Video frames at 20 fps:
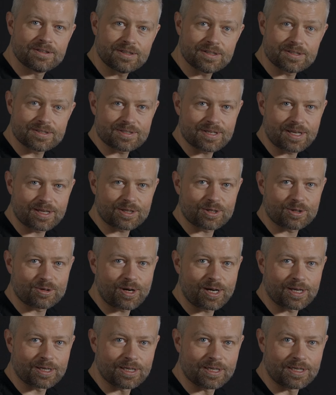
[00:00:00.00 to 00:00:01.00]
are set
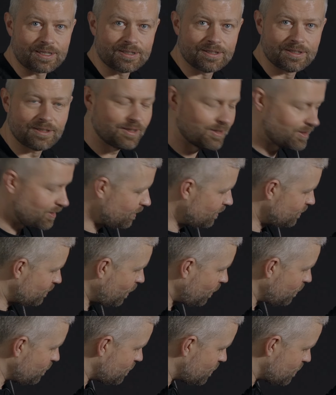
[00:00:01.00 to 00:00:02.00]
correctly. Those